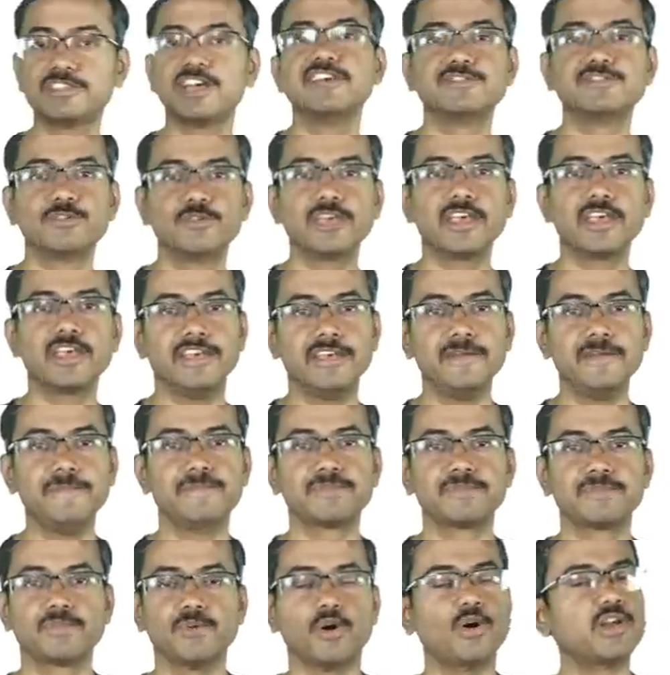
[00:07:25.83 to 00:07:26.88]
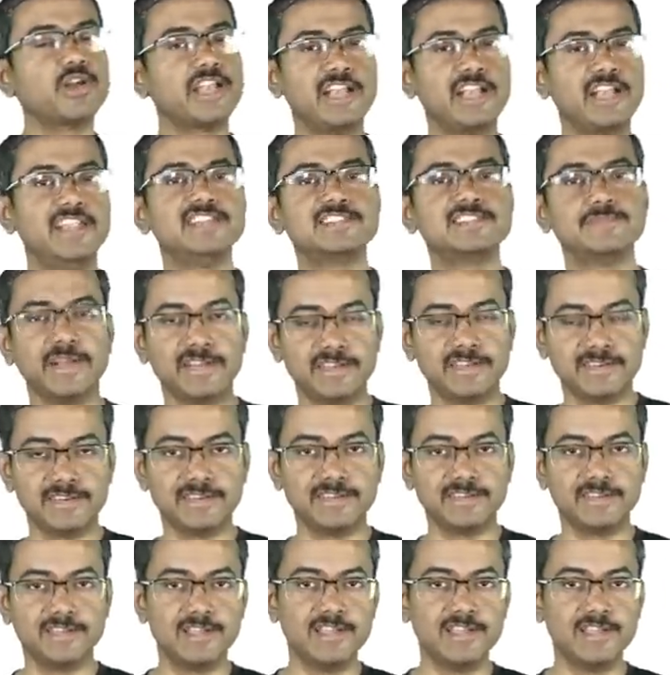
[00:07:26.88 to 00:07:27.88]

dosa is okay or idli is better,